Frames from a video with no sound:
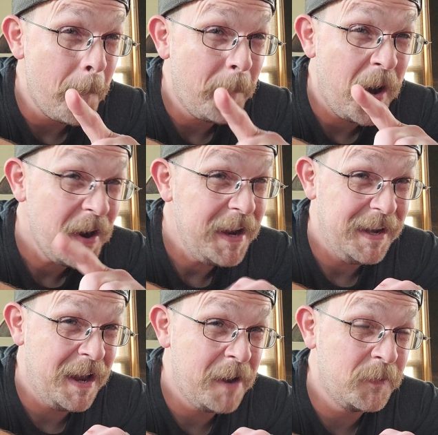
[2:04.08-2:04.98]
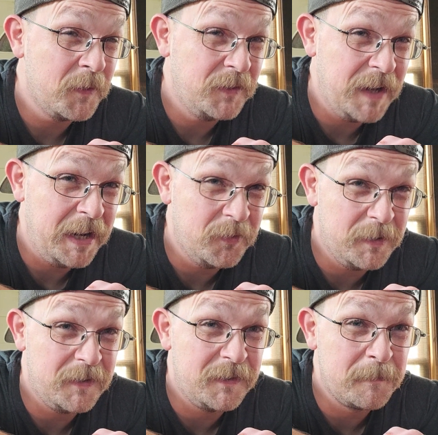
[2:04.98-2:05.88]
Pocket knives are
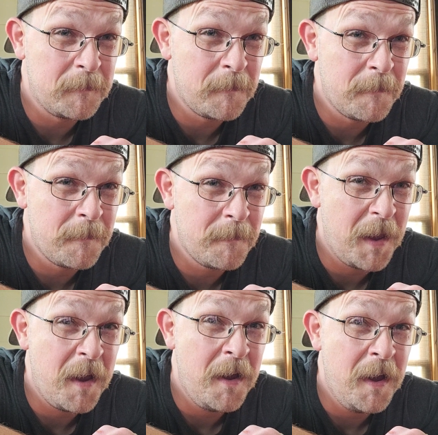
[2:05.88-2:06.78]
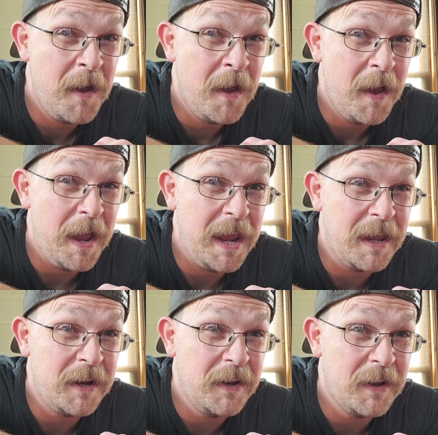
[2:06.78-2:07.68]
dangerous.
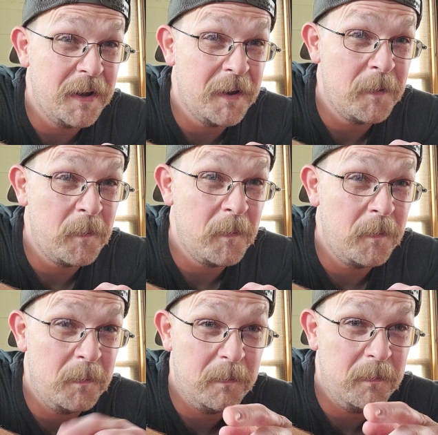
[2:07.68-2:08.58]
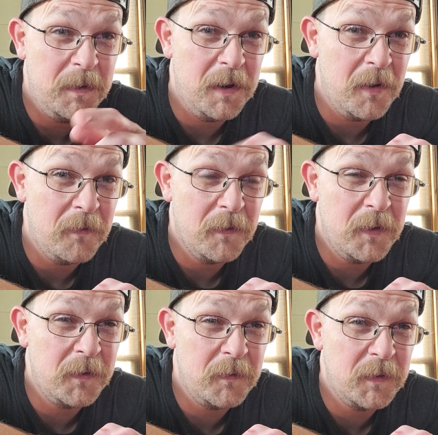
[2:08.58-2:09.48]
And, for
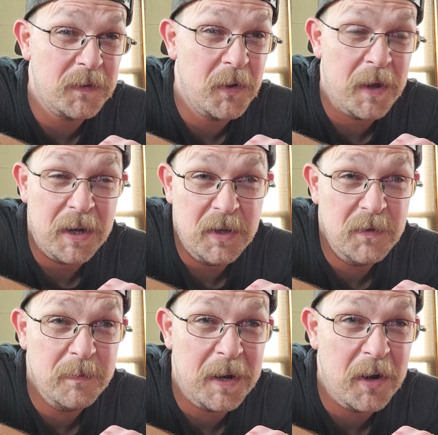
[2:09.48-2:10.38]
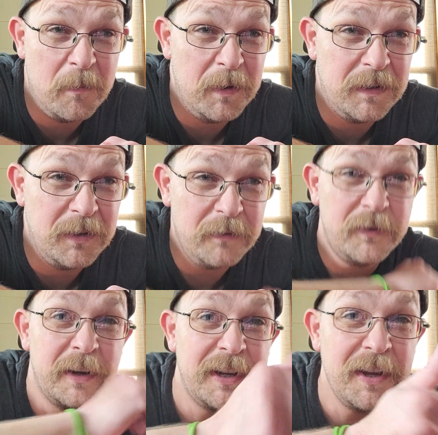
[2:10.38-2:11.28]
those of us who know how to use them, it ain't no big deal, even
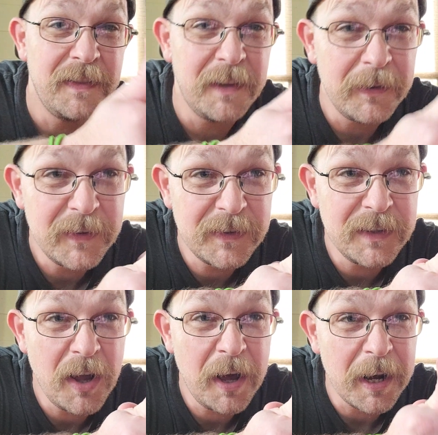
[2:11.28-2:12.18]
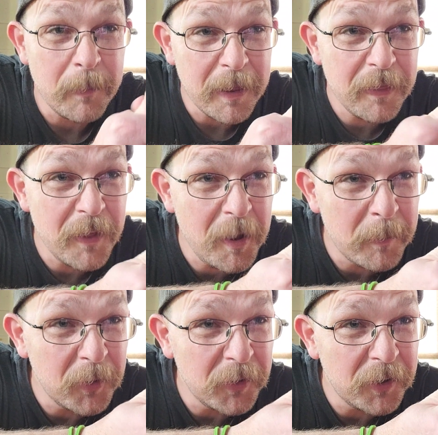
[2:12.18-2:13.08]
though I cut the snot out of my thumb
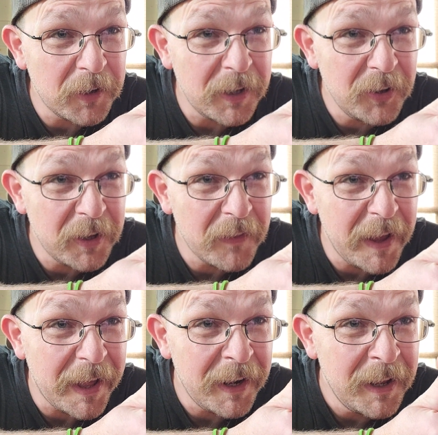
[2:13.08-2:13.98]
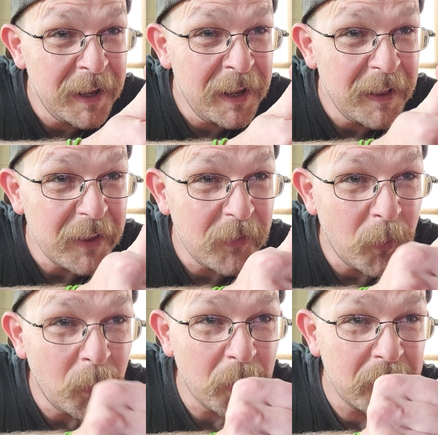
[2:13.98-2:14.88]
earlier today. Look at that. That's the
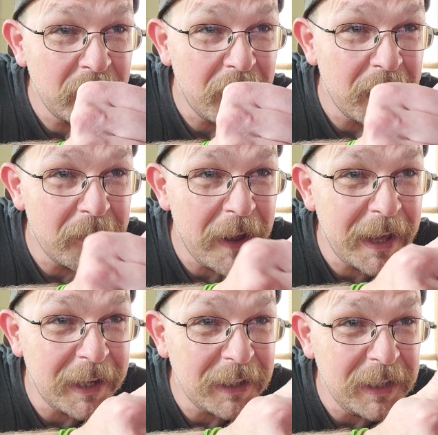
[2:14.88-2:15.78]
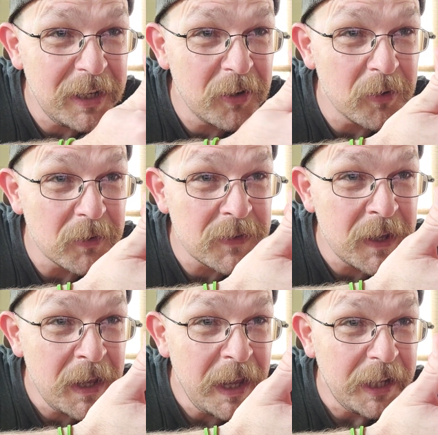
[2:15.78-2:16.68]
worst cut I've had in years.
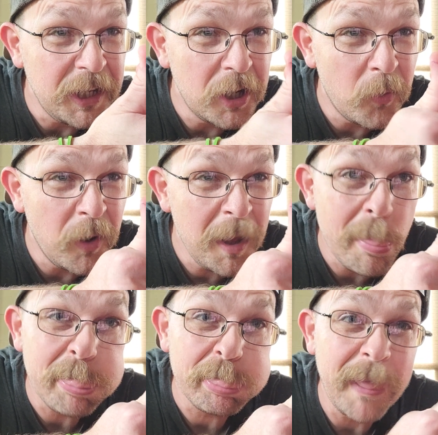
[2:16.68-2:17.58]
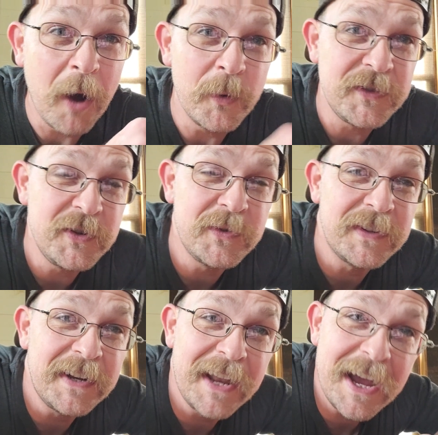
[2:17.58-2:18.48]
And you know what? I was using
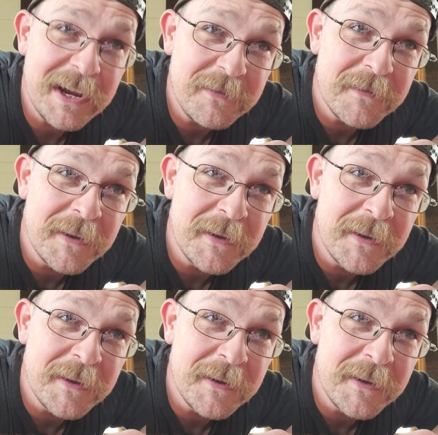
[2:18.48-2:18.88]
a knife